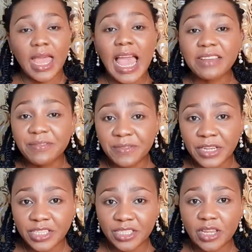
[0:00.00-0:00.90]
and
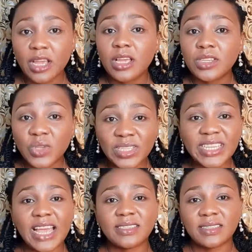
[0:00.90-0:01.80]
fish such
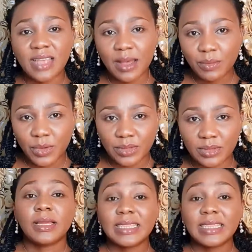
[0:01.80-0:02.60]
as salmon.